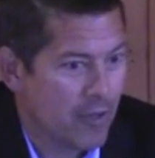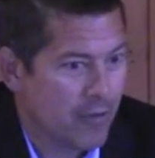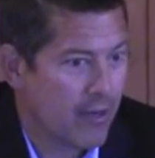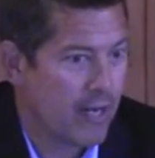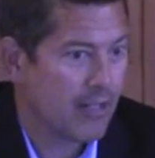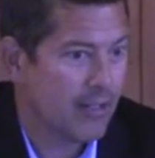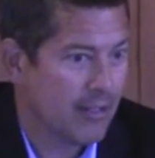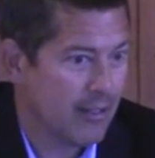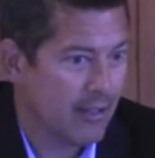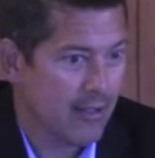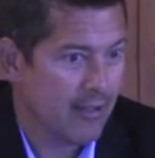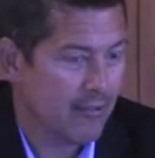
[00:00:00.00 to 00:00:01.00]
frankly,
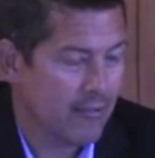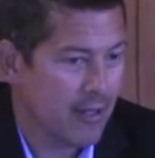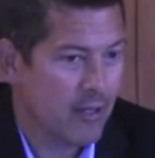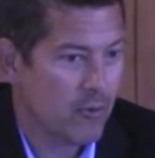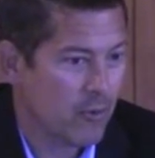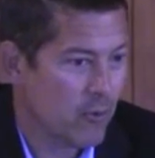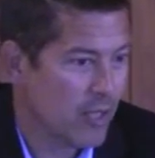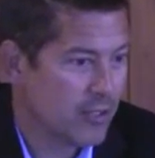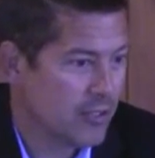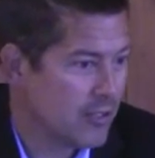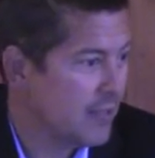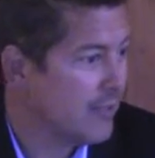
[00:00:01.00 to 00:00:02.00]
if anyone
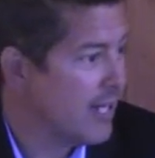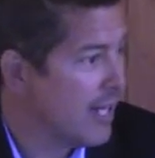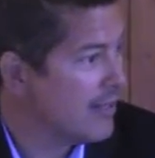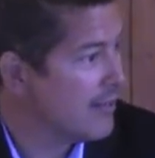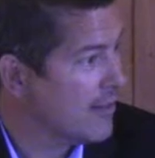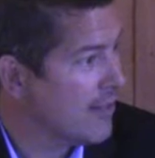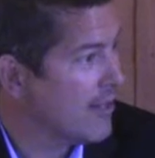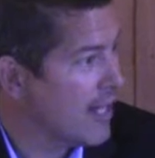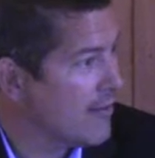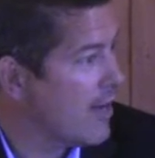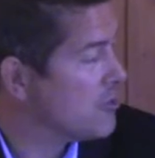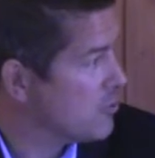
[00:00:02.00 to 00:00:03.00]
watches TV, I get a lot
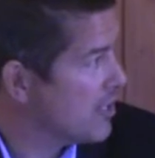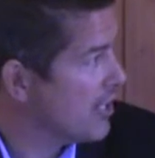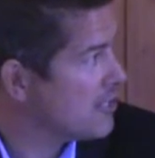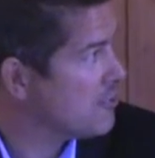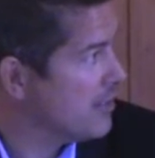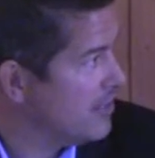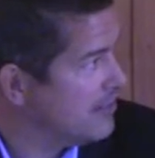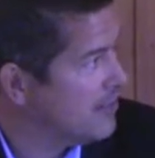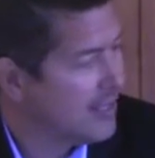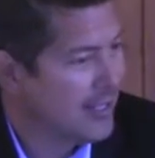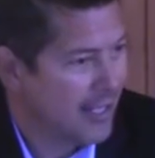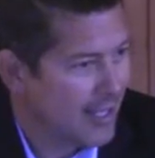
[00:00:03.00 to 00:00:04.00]
of ads run against me,
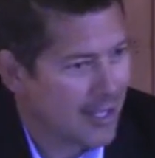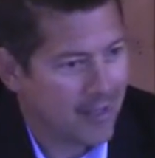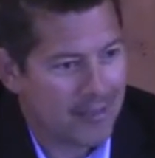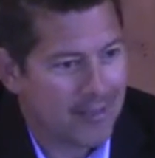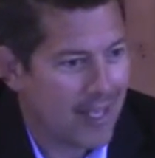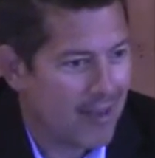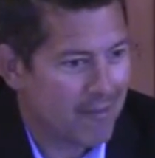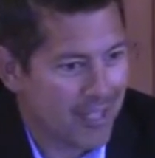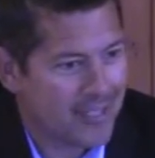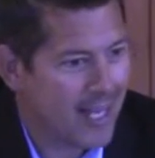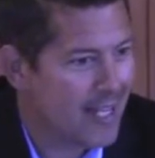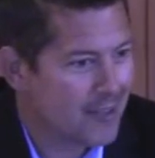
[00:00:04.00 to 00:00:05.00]
and I'd love to have
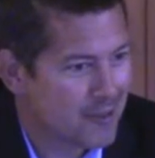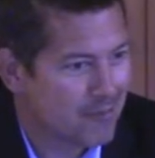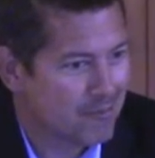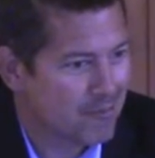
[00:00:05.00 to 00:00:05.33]
less ads.